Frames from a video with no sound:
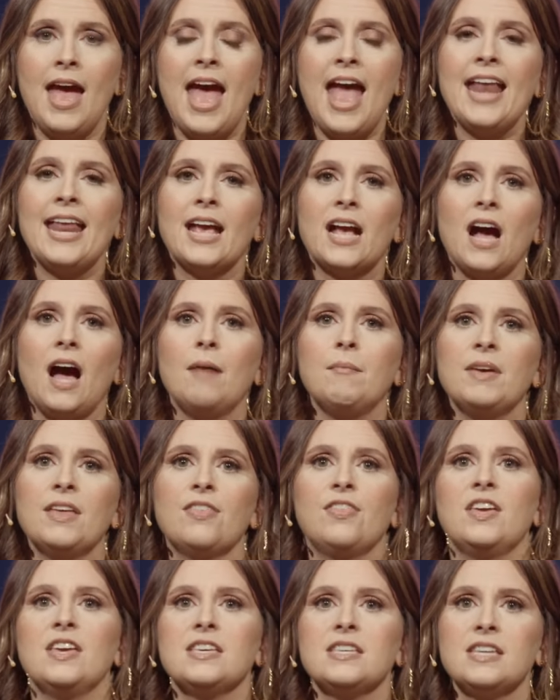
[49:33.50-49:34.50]
And it got me
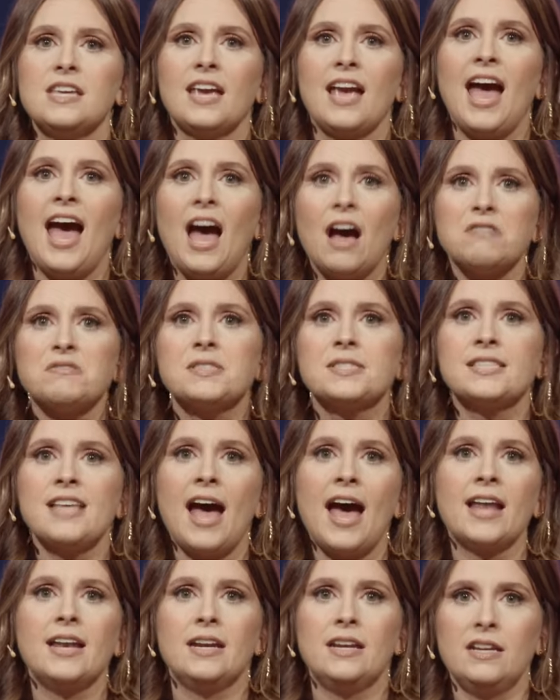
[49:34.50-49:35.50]
thinking how
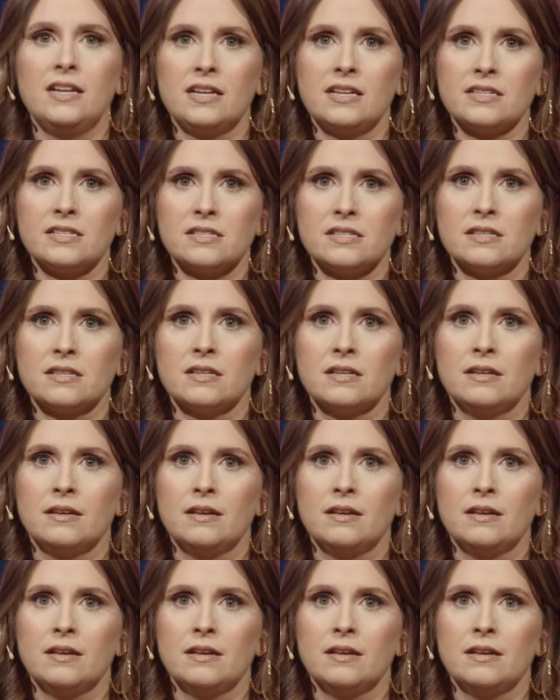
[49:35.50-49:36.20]
sad it is